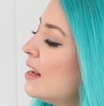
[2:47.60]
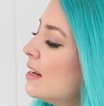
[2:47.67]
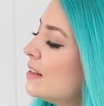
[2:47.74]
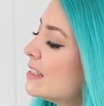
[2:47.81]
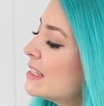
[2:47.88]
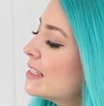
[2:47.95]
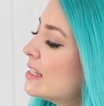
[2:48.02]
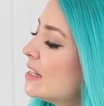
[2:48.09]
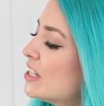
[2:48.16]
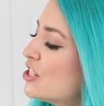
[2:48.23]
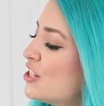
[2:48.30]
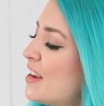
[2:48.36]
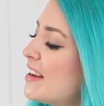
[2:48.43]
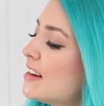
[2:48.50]
this is in the
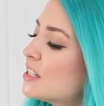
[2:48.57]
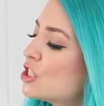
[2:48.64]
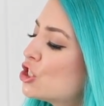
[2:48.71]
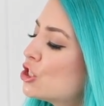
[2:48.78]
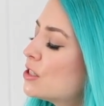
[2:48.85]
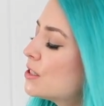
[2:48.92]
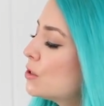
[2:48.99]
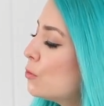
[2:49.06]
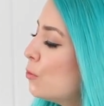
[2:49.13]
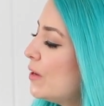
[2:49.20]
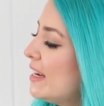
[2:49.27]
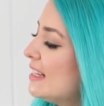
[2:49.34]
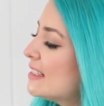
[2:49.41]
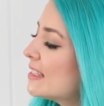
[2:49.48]
shade
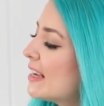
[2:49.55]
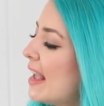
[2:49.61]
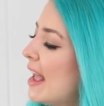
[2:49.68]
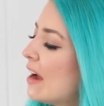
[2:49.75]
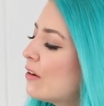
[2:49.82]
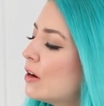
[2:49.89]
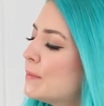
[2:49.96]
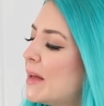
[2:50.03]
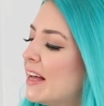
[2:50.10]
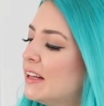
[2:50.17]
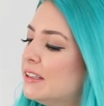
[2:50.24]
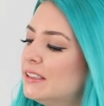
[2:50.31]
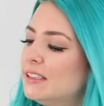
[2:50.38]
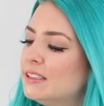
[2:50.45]
Sweet
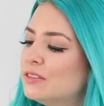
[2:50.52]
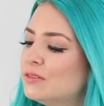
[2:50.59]
Caramel.